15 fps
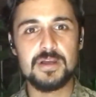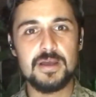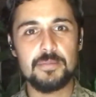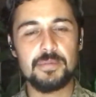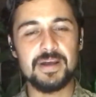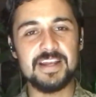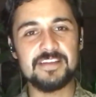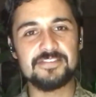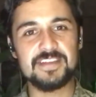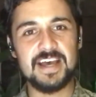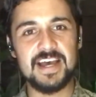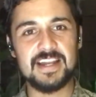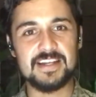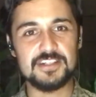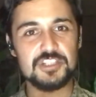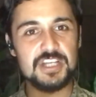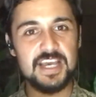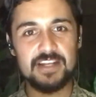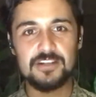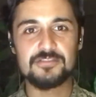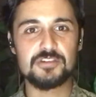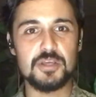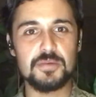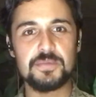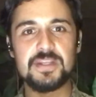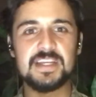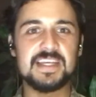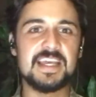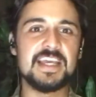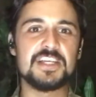But if that channel of
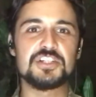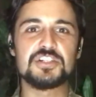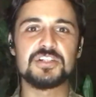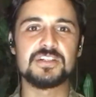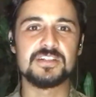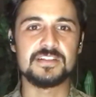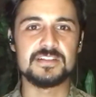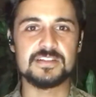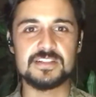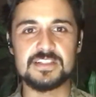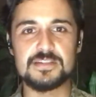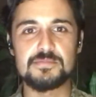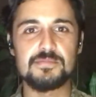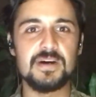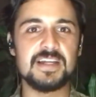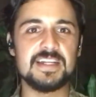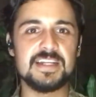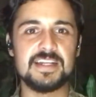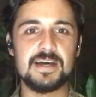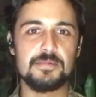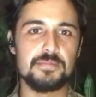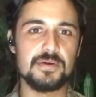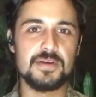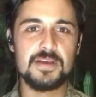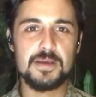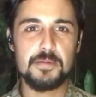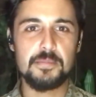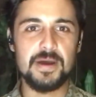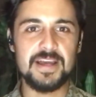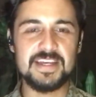communication is muddied up
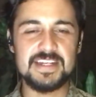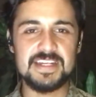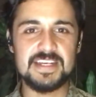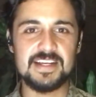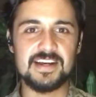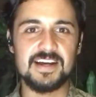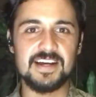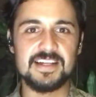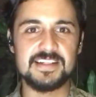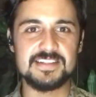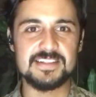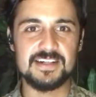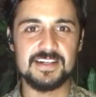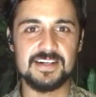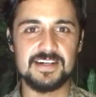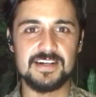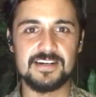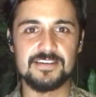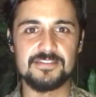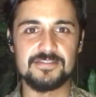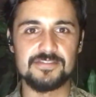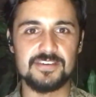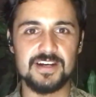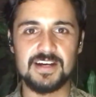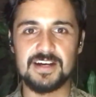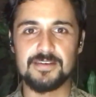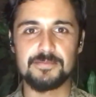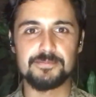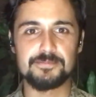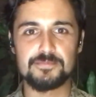by any kind of
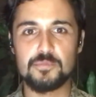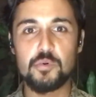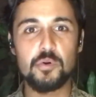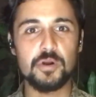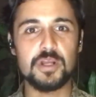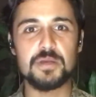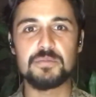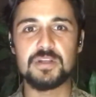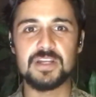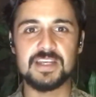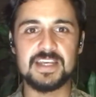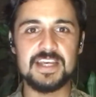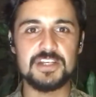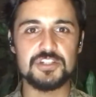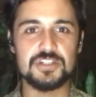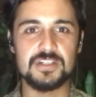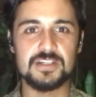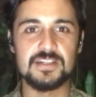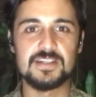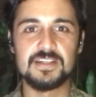poor communication,